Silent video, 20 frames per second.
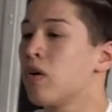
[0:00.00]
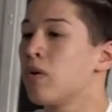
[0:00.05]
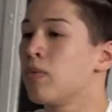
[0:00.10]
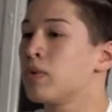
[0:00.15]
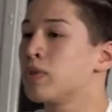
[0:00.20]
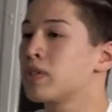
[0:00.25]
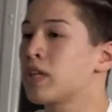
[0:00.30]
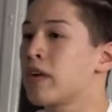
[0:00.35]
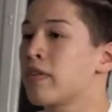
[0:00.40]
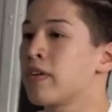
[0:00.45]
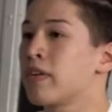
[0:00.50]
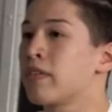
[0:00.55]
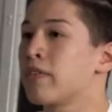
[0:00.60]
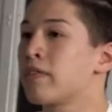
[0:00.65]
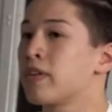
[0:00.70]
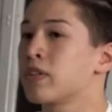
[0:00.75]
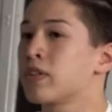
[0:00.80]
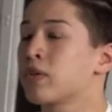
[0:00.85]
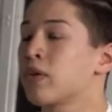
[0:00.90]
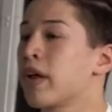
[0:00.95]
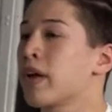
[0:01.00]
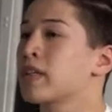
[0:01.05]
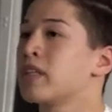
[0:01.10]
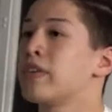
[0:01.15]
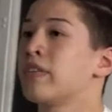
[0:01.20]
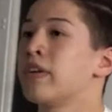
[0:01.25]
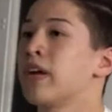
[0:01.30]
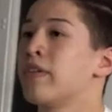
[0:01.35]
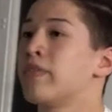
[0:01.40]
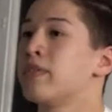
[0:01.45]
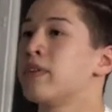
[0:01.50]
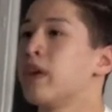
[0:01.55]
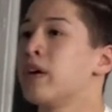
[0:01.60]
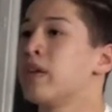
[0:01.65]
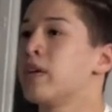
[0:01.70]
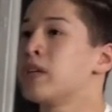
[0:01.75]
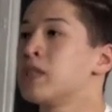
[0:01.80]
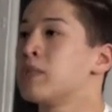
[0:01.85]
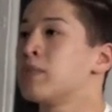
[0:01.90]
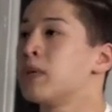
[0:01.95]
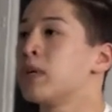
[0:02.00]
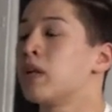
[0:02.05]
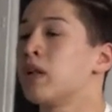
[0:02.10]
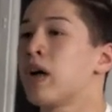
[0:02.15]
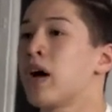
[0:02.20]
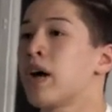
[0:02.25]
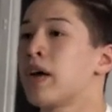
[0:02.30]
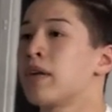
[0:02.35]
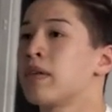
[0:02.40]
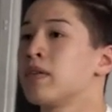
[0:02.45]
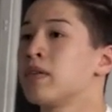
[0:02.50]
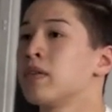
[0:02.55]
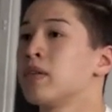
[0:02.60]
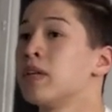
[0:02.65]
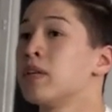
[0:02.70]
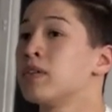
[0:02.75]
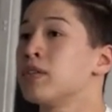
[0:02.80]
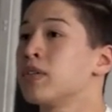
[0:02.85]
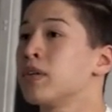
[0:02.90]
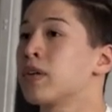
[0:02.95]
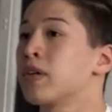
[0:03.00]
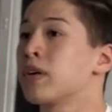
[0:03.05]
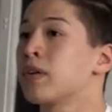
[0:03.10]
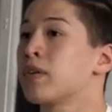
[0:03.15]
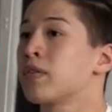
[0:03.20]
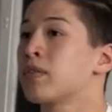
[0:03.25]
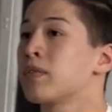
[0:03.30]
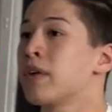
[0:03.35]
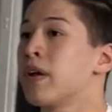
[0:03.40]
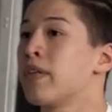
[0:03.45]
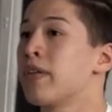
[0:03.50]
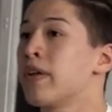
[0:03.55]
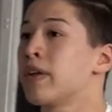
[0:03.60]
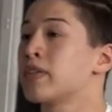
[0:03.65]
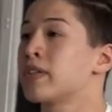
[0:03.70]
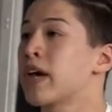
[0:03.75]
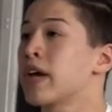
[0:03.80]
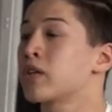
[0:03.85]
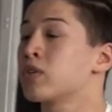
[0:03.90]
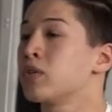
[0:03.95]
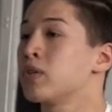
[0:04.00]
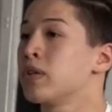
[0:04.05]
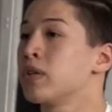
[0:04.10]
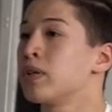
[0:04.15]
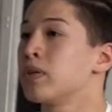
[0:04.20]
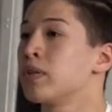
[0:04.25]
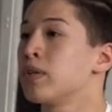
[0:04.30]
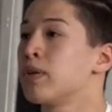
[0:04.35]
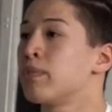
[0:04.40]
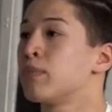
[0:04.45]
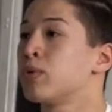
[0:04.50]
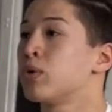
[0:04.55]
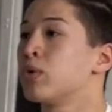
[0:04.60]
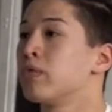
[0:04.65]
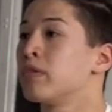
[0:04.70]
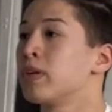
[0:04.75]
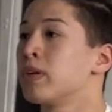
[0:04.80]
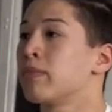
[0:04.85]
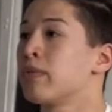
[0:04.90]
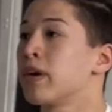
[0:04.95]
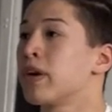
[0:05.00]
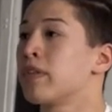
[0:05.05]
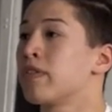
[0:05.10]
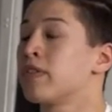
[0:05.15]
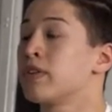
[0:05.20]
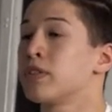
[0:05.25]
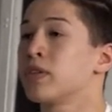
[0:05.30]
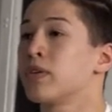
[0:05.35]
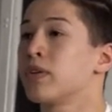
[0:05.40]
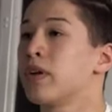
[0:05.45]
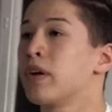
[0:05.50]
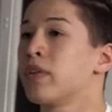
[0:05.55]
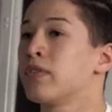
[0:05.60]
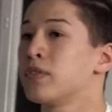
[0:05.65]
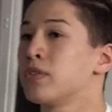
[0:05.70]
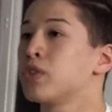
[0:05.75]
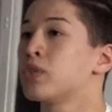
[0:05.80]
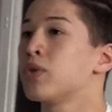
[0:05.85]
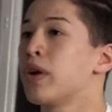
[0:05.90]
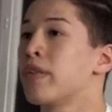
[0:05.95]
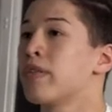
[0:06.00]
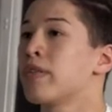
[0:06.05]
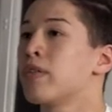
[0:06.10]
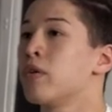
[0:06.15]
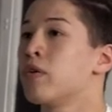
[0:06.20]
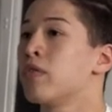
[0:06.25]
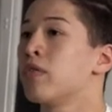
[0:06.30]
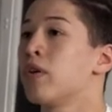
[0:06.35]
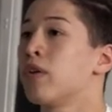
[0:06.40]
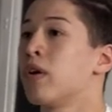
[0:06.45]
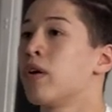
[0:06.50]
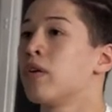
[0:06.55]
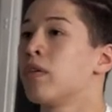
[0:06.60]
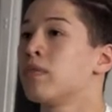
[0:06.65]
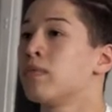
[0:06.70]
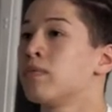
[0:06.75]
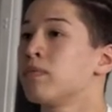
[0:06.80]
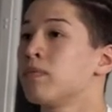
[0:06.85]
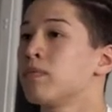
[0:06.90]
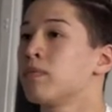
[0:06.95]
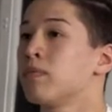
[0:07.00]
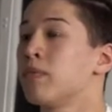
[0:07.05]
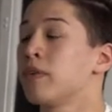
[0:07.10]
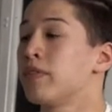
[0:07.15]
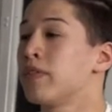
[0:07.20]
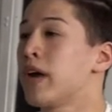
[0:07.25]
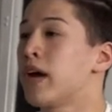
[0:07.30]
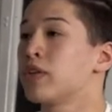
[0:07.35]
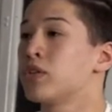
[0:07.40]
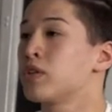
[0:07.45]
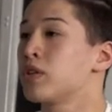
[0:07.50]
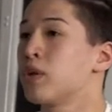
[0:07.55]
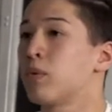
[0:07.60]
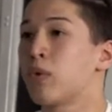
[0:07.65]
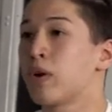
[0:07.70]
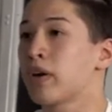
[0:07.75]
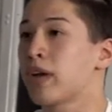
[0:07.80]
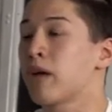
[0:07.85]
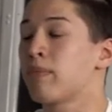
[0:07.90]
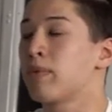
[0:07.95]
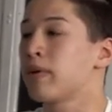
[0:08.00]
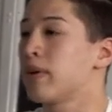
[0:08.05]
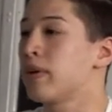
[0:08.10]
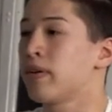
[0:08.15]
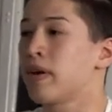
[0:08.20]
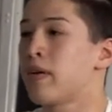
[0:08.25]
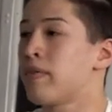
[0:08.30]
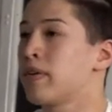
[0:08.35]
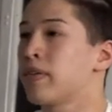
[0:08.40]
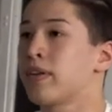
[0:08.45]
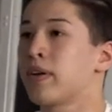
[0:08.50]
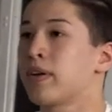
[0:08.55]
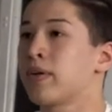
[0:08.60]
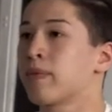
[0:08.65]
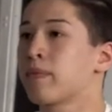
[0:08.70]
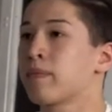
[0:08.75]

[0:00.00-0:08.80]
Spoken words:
almost every physical activity I've done has been a lot easier, and that it's actually improving my physical health and strength overall, with not just the workout, but everything.